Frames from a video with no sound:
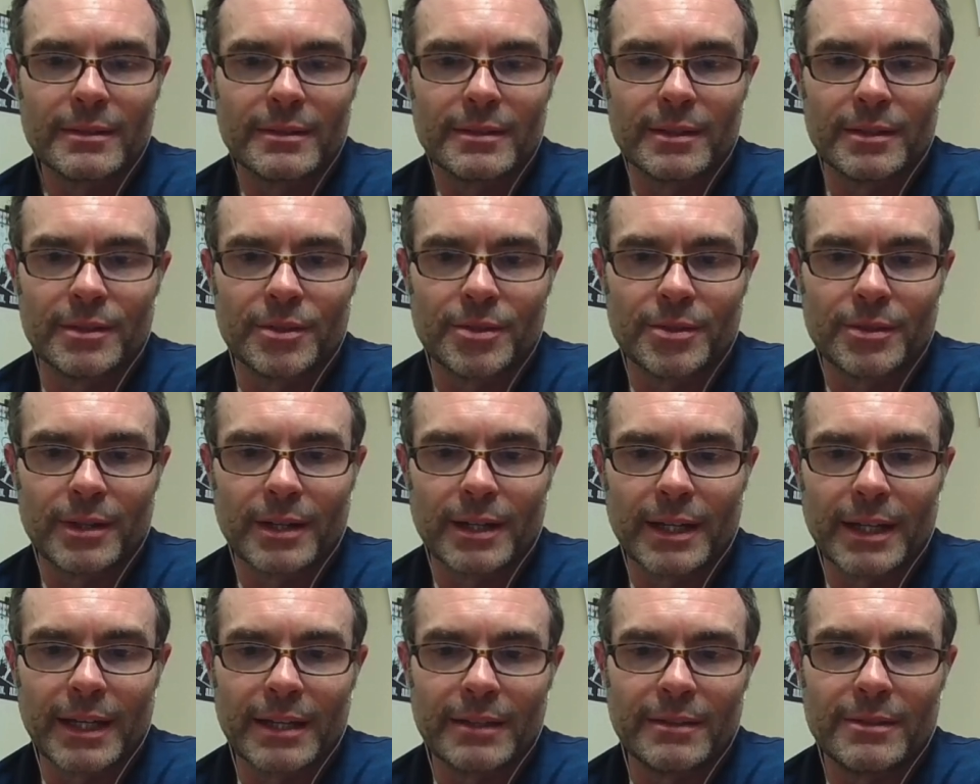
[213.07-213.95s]
to
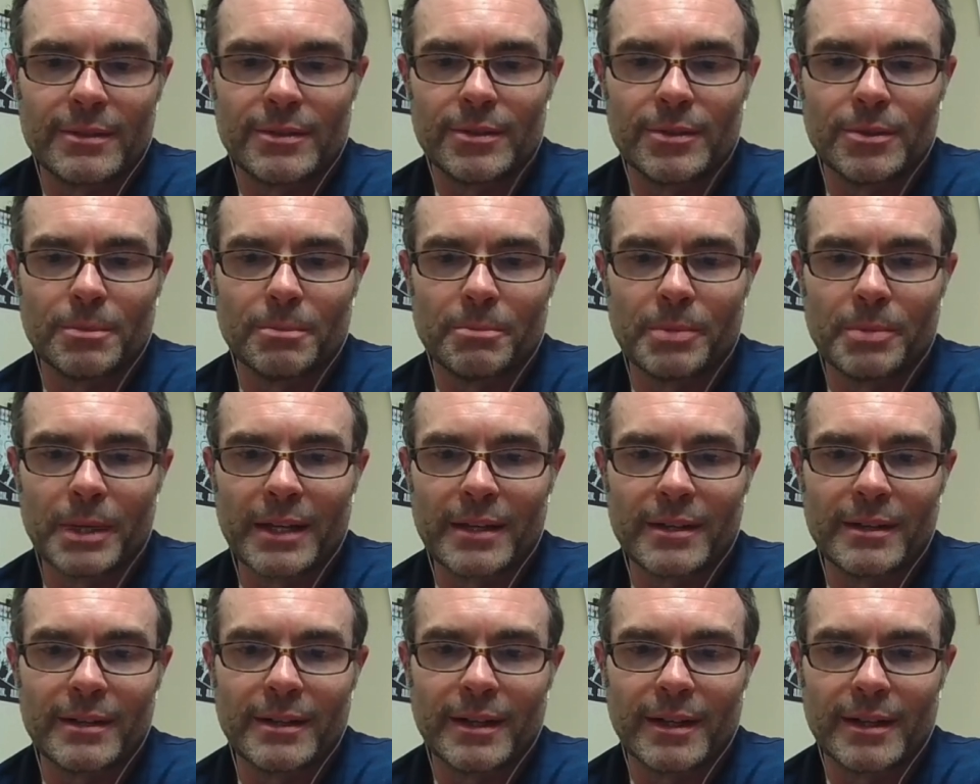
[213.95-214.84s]
try to
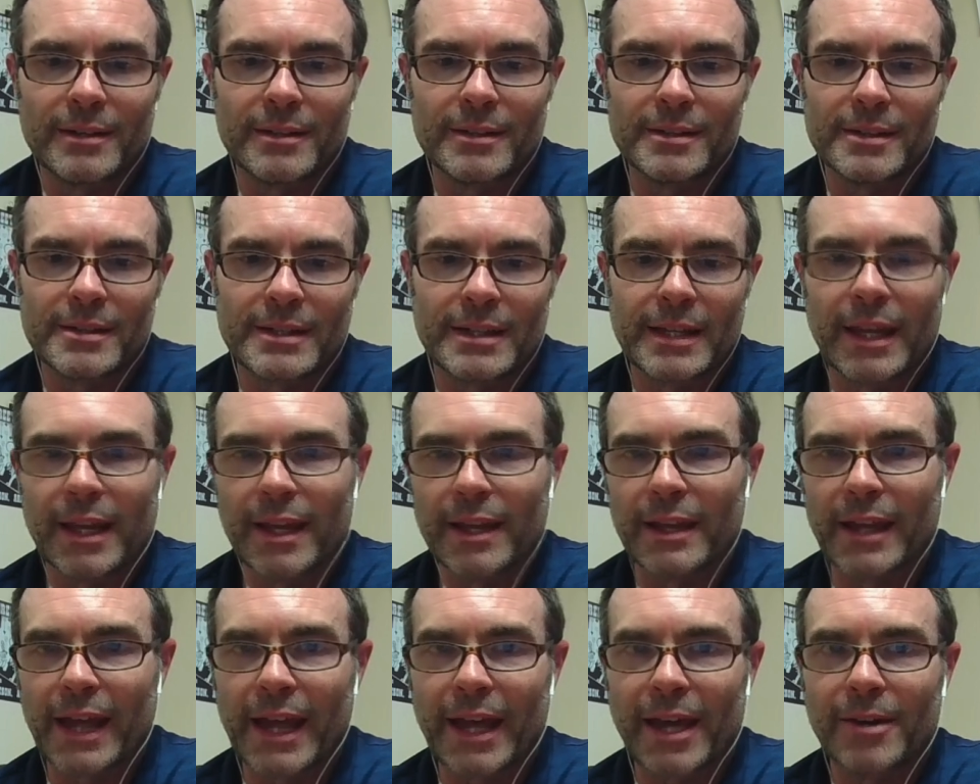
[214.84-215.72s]
better
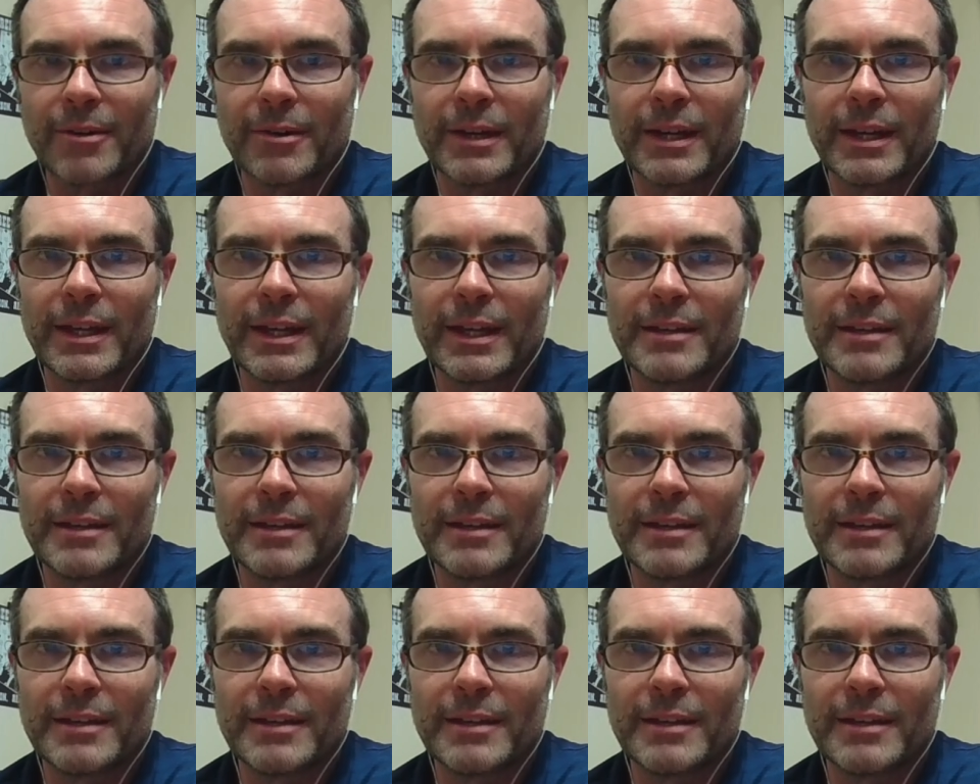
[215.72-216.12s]
understand how